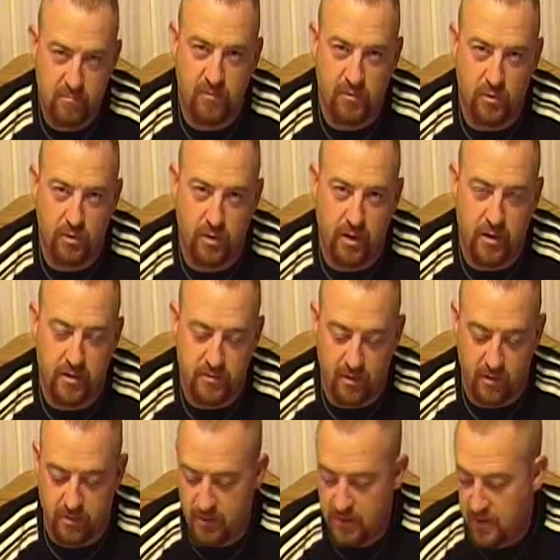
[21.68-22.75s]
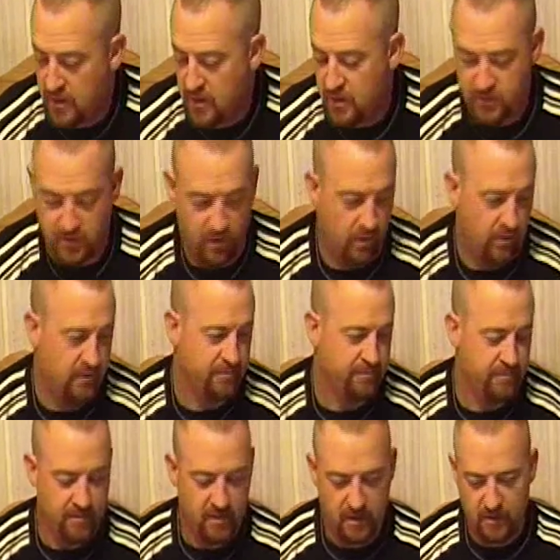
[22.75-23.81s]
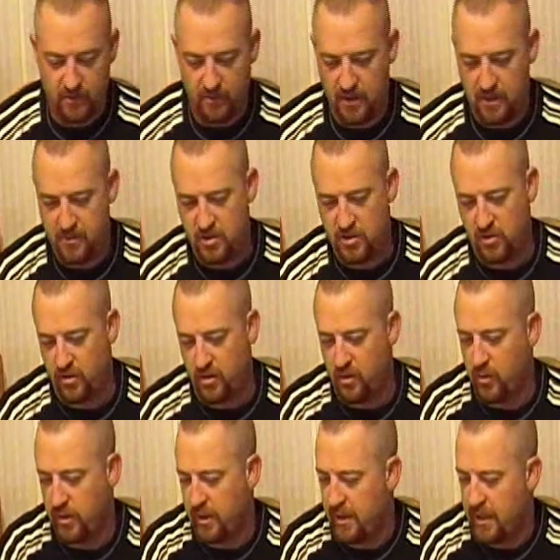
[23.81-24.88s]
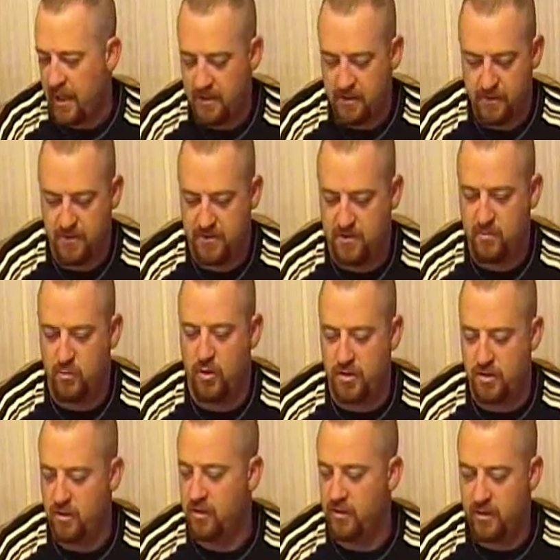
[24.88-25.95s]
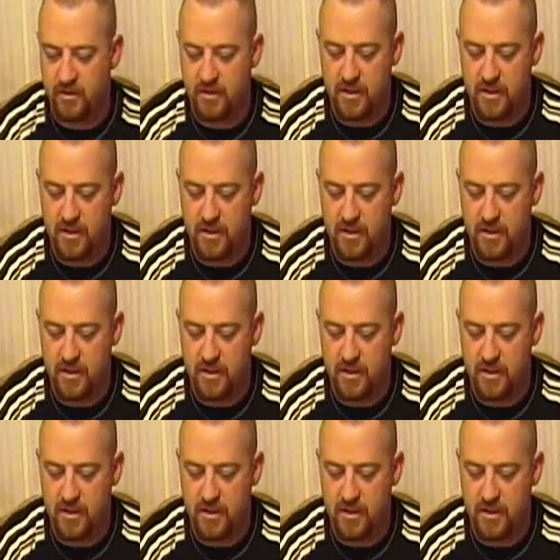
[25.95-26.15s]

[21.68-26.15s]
full ASL. So, let me show you what I got here. This is what you're going to